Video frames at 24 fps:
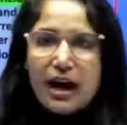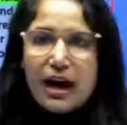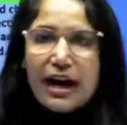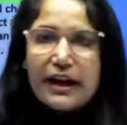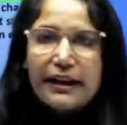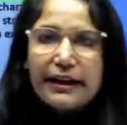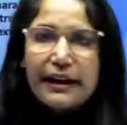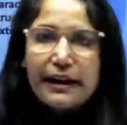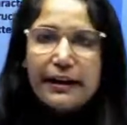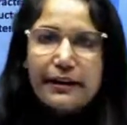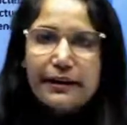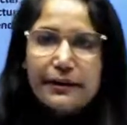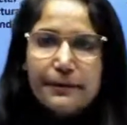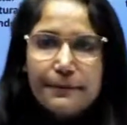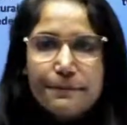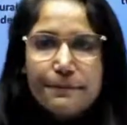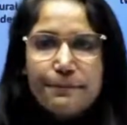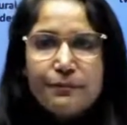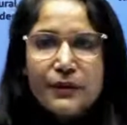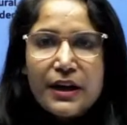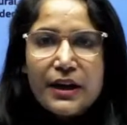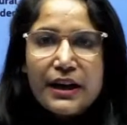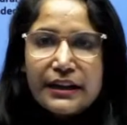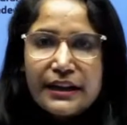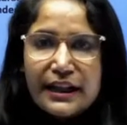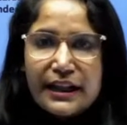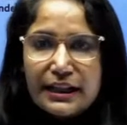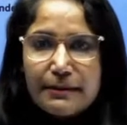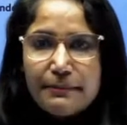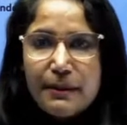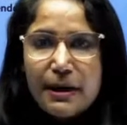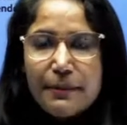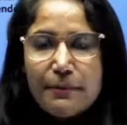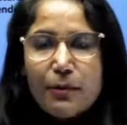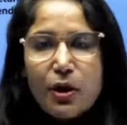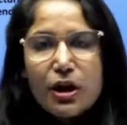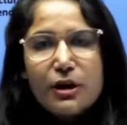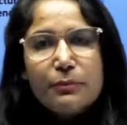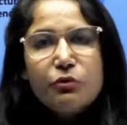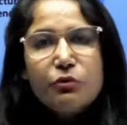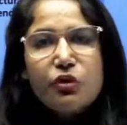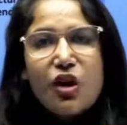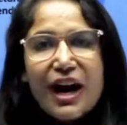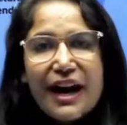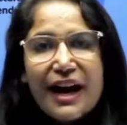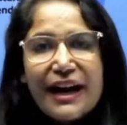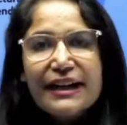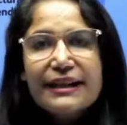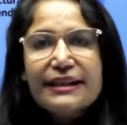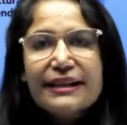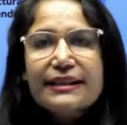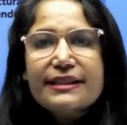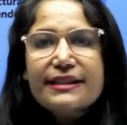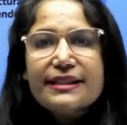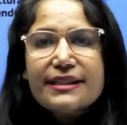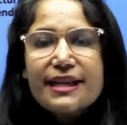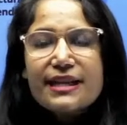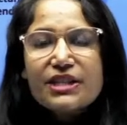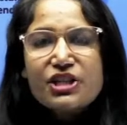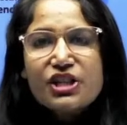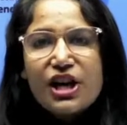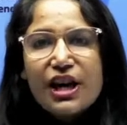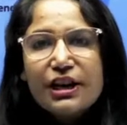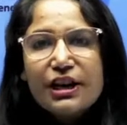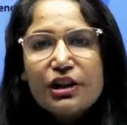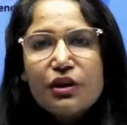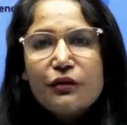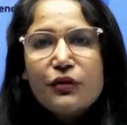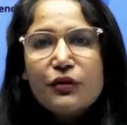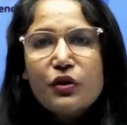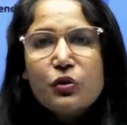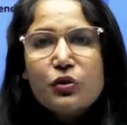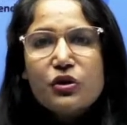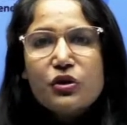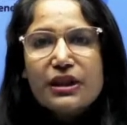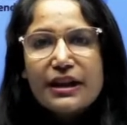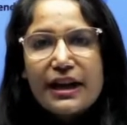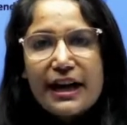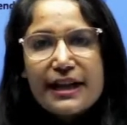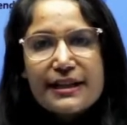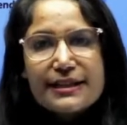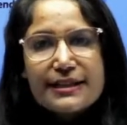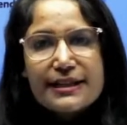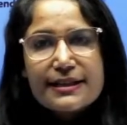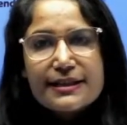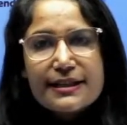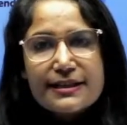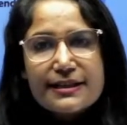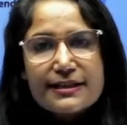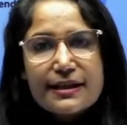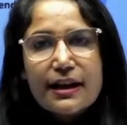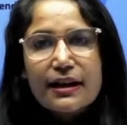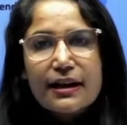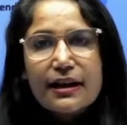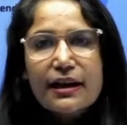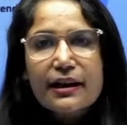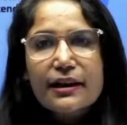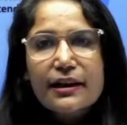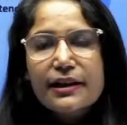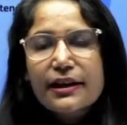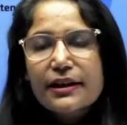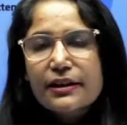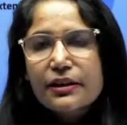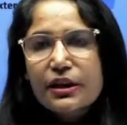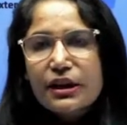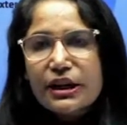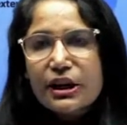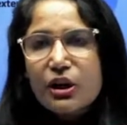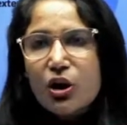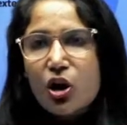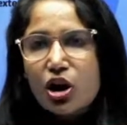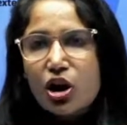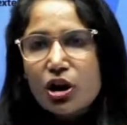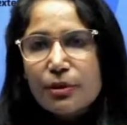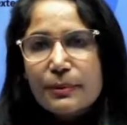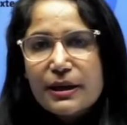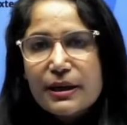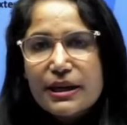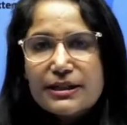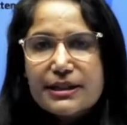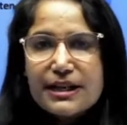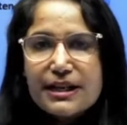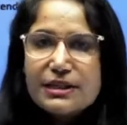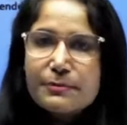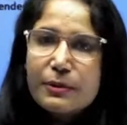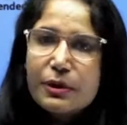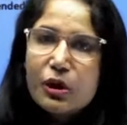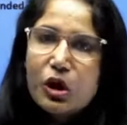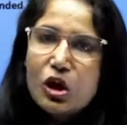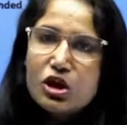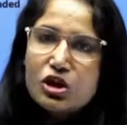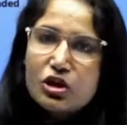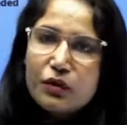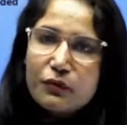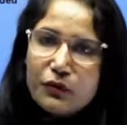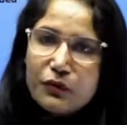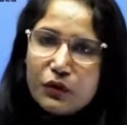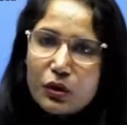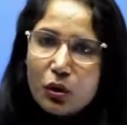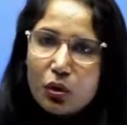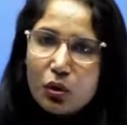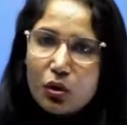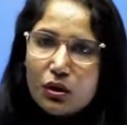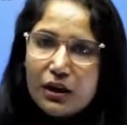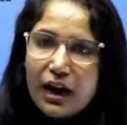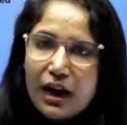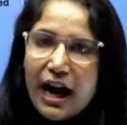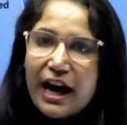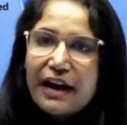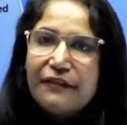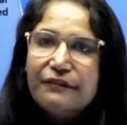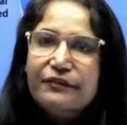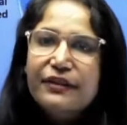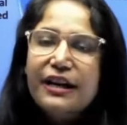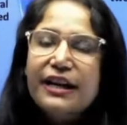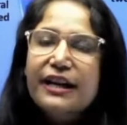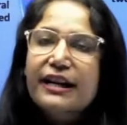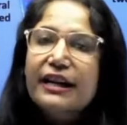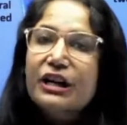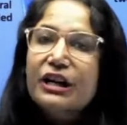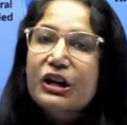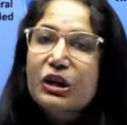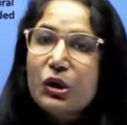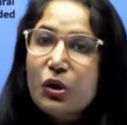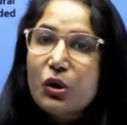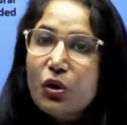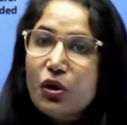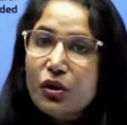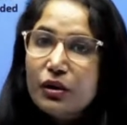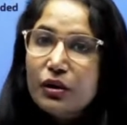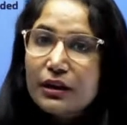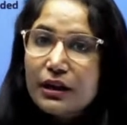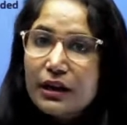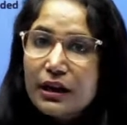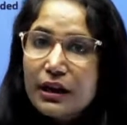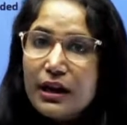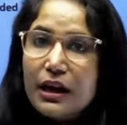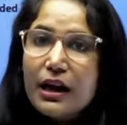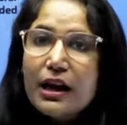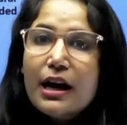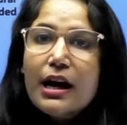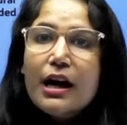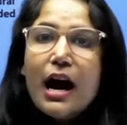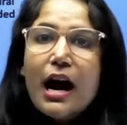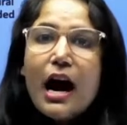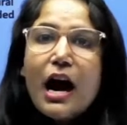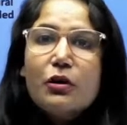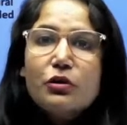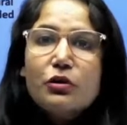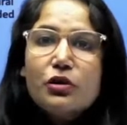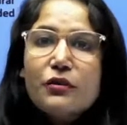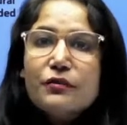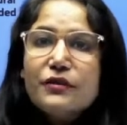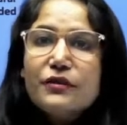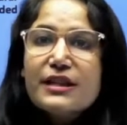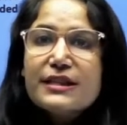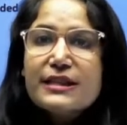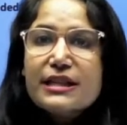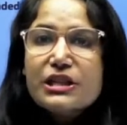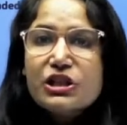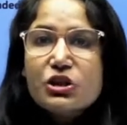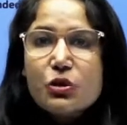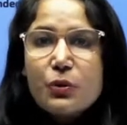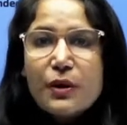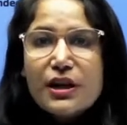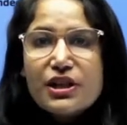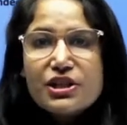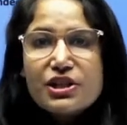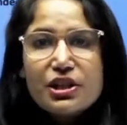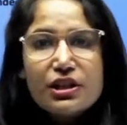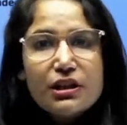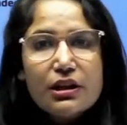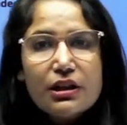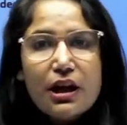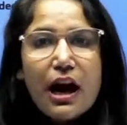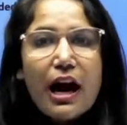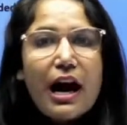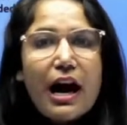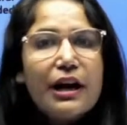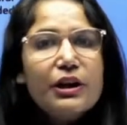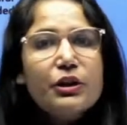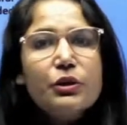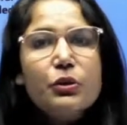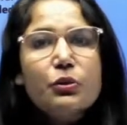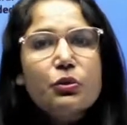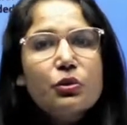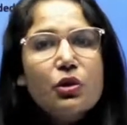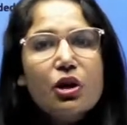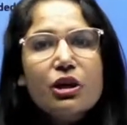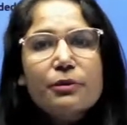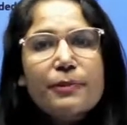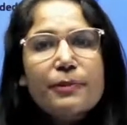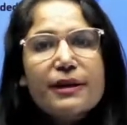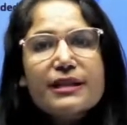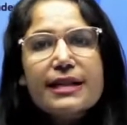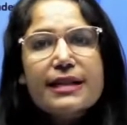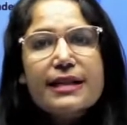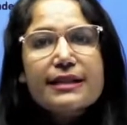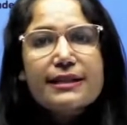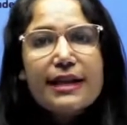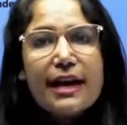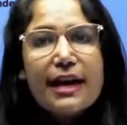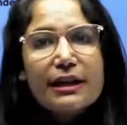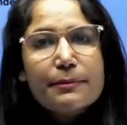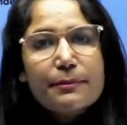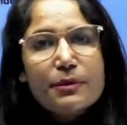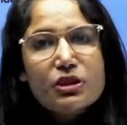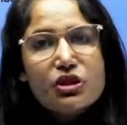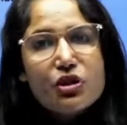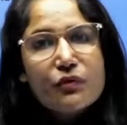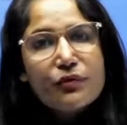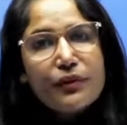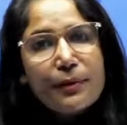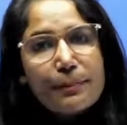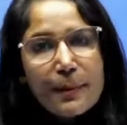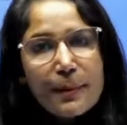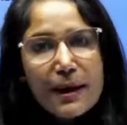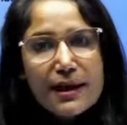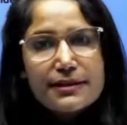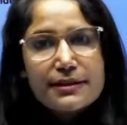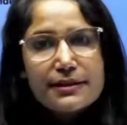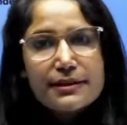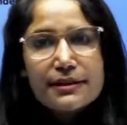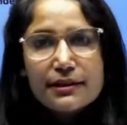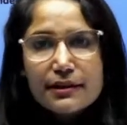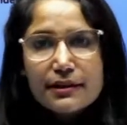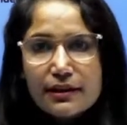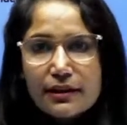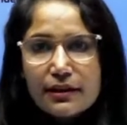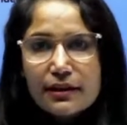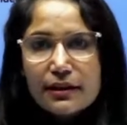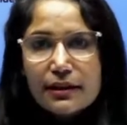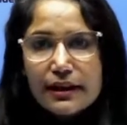again. Getting my point? Why such kind of huge crisis has occurred in the economy? Just because of loan. I have taken loan. Out of the situation, I do not possess that much of capacity.